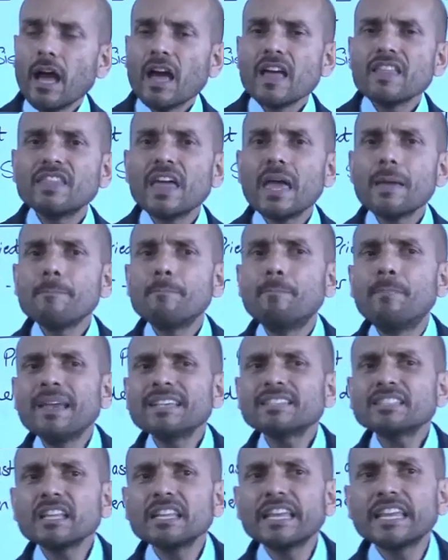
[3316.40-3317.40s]
they're
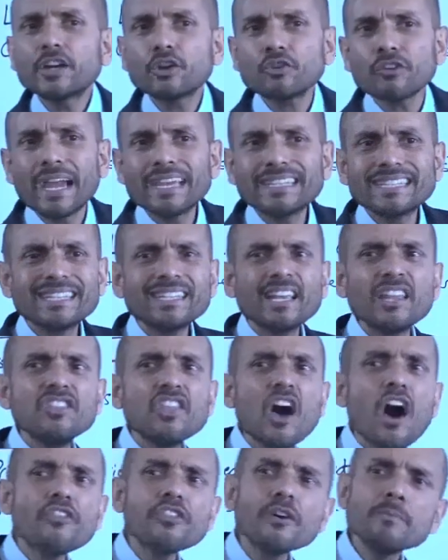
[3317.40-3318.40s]
busily creating
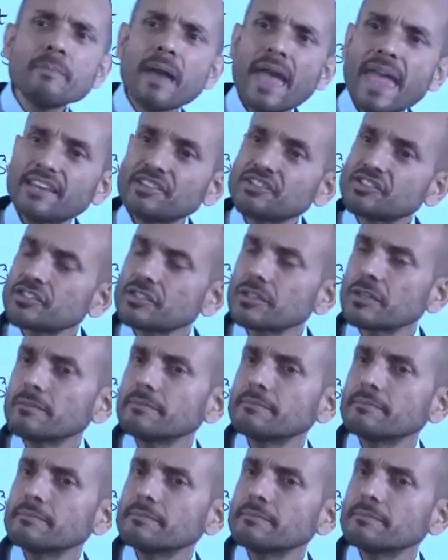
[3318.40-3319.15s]
another mess.